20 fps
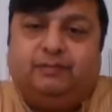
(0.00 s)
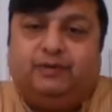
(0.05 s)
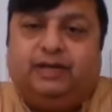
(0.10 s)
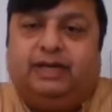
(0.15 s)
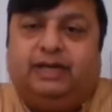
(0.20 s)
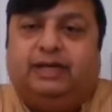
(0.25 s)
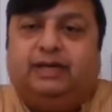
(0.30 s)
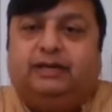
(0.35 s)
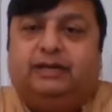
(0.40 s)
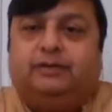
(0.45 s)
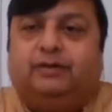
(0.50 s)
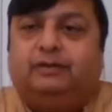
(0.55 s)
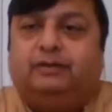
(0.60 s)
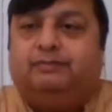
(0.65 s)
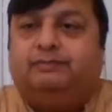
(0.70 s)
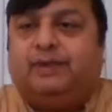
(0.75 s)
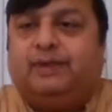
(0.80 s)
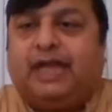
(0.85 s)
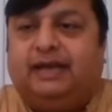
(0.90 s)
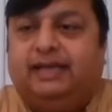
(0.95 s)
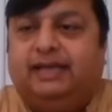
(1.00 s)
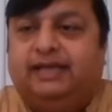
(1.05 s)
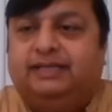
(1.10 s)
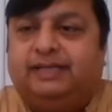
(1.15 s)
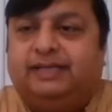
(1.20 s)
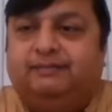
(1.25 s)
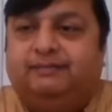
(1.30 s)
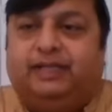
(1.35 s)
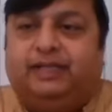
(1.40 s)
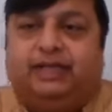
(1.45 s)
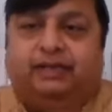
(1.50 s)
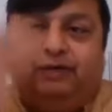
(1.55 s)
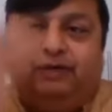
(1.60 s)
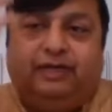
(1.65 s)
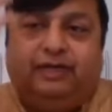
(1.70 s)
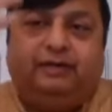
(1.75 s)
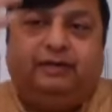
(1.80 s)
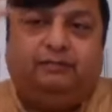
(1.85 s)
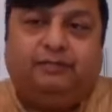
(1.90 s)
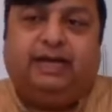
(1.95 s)
and we are going somewhere or
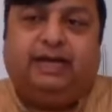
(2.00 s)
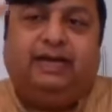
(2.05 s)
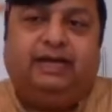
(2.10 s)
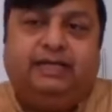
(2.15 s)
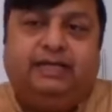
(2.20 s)
planning something,